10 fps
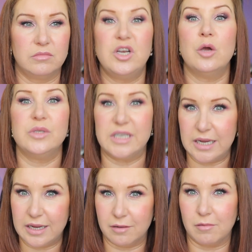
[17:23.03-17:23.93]
nosing
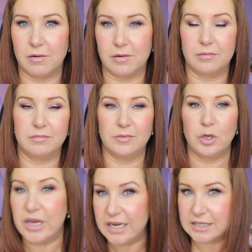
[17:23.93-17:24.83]
it, or
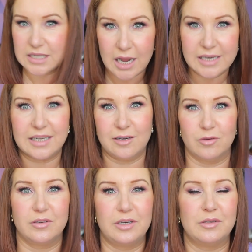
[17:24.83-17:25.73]
looking inside it,
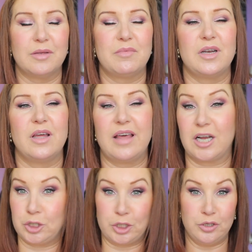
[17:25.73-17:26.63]
or, you know, something like that,
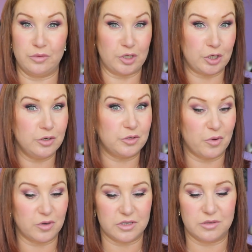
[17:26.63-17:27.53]
because you can do it with a huge
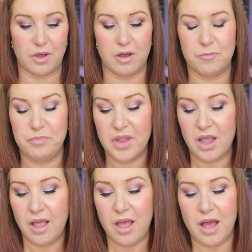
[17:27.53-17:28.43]
box as well.
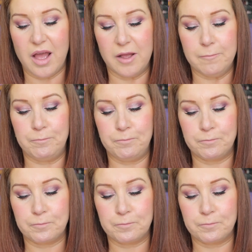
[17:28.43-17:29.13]
And